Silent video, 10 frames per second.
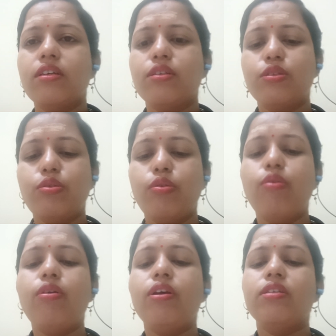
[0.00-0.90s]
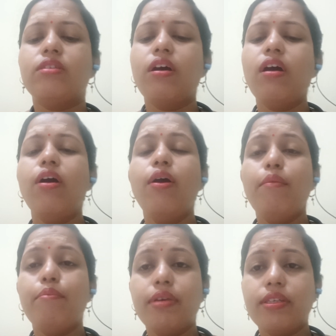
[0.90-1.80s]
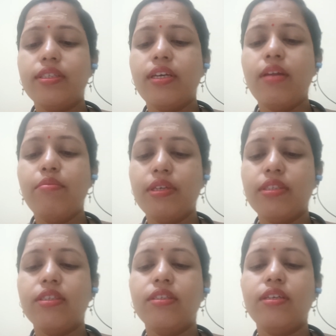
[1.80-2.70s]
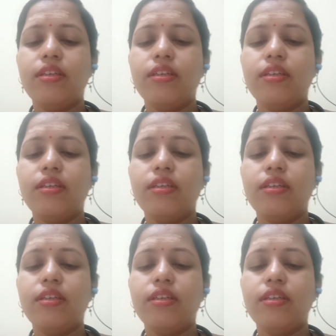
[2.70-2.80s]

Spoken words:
so is the PCR machine